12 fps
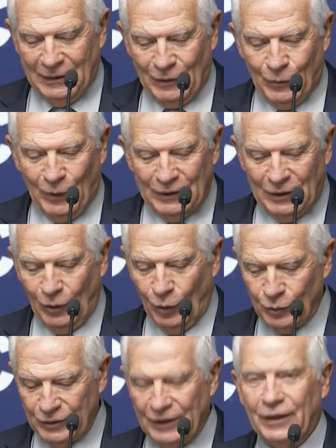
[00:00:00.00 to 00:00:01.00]
quite a
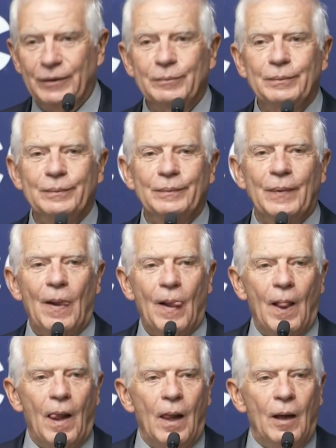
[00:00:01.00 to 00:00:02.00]
long time,
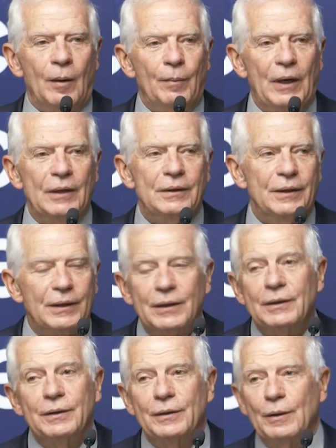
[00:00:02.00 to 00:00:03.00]
but
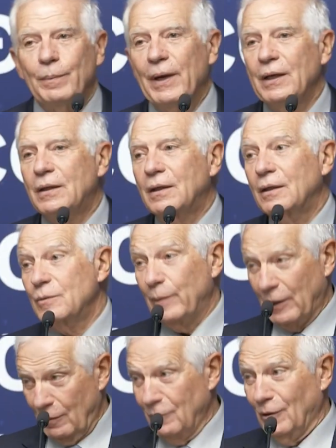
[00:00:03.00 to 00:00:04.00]
uh, the debate has
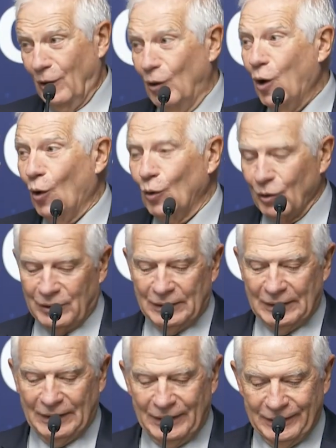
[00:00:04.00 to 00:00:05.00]
been long
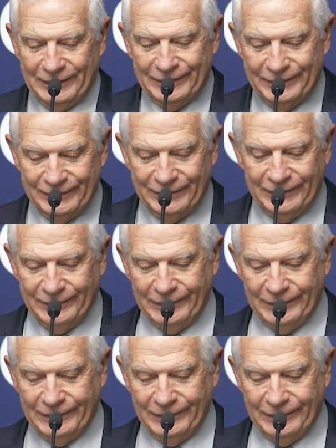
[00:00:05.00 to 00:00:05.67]
and